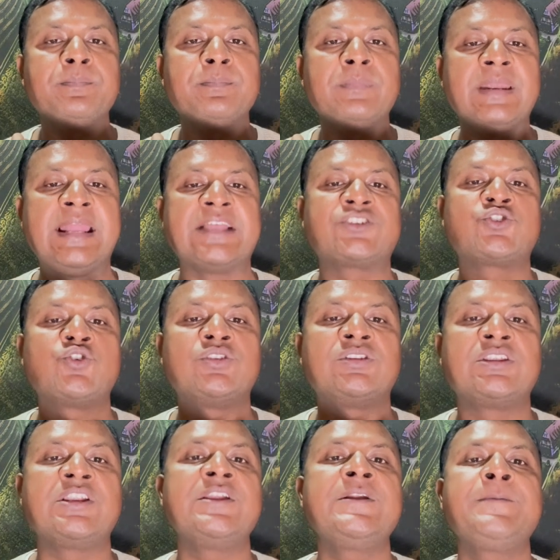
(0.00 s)
lesson
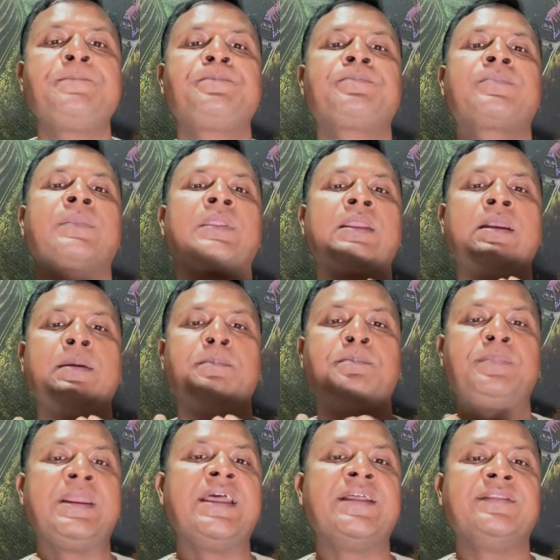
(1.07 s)
3,
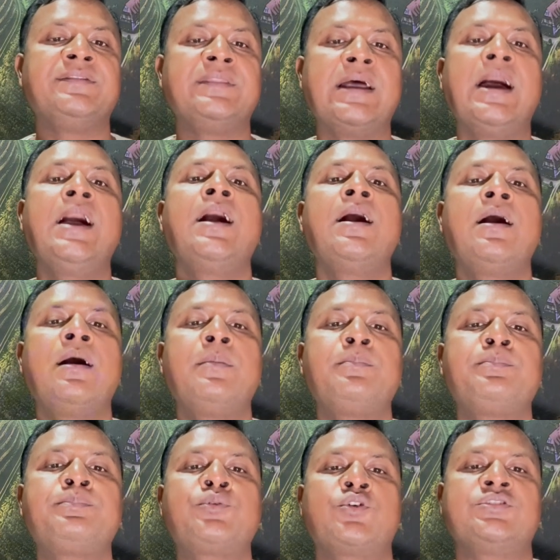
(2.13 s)
plan the
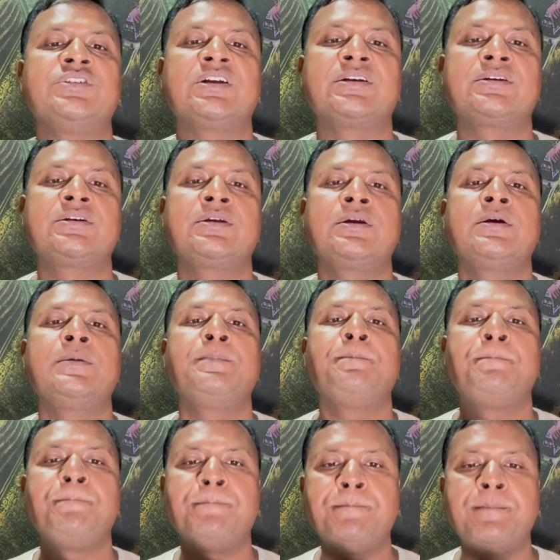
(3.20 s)
project.
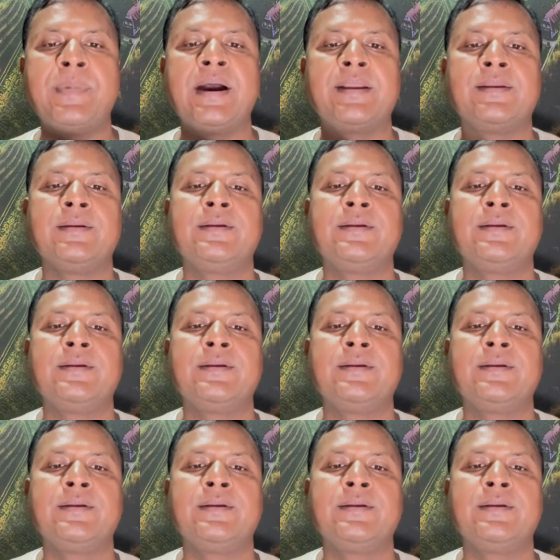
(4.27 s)
Bye.